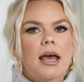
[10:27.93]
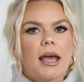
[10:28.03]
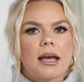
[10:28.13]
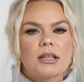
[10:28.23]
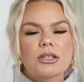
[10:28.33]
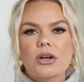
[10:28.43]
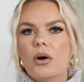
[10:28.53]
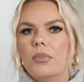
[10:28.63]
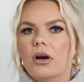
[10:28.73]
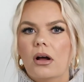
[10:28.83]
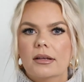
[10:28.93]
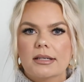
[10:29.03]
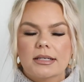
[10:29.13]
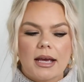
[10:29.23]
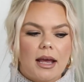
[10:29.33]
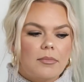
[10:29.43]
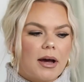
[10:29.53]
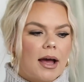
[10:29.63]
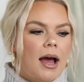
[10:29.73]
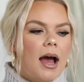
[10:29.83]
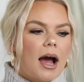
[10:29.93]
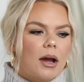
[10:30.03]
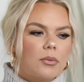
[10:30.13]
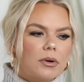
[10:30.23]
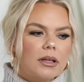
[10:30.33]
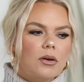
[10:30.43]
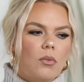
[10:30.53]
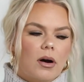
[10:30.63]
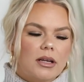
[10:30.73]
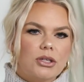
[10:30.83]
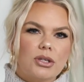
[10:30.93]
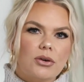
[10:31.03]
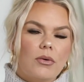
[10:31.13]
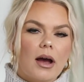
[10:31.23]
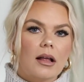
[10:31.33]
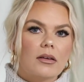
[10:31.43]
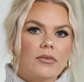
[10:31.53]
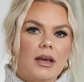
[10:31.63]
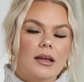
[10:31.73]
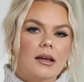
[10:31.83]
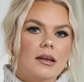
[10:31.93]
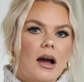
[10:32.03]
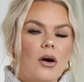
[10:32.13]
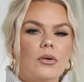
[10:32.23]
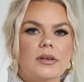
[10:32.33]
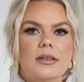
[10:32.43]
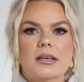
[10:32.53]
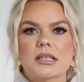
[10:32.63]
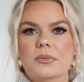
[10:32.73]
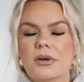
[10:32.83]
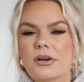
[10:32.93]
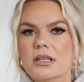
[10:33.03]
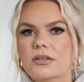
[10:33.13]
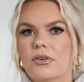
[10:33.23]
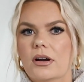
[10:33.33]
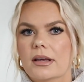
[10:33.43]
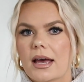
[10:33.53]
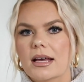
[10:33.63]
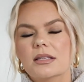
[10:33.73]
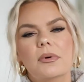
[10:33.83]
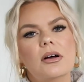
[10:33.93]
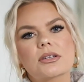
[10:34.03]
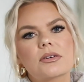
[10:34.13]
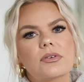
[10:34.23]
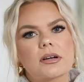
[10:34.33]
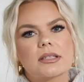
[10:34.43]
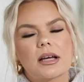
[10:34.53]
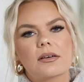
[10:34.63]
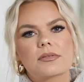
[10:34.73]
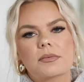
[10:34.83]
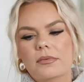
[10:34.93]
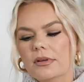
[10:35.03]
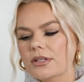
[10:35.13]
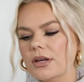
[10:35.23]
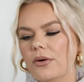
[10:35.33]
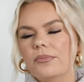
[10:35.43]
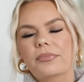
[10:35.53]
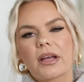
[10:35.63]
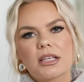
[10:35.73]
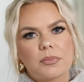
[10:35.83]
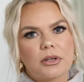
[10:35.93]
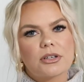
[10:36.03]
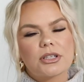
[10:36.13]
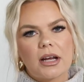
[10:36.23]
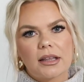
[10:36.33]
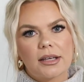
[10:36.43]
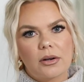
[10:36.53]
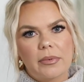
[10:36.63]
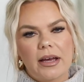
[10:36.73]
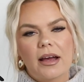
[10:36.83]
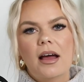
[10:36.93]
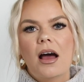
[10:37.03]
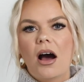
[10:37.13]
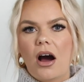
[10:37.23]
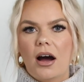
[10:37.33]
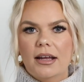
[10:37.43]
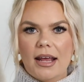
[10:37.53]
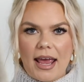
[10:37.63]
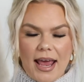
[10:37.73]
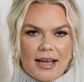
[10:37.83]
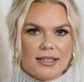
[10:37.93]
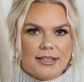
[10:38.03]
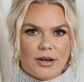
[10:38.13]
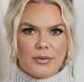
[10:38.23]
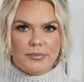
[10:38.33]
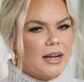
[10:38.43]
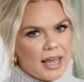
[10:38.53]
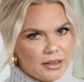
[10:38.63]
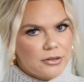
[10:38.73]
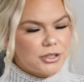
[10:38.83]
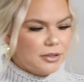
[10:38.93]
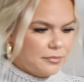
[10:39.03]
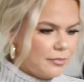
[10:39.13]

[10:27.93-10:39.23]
hand soap, call it a day, but I really wanted to elevate not only the experience for our guests, but also for ourselves. So I splurged a little bit on hand soap and lotion.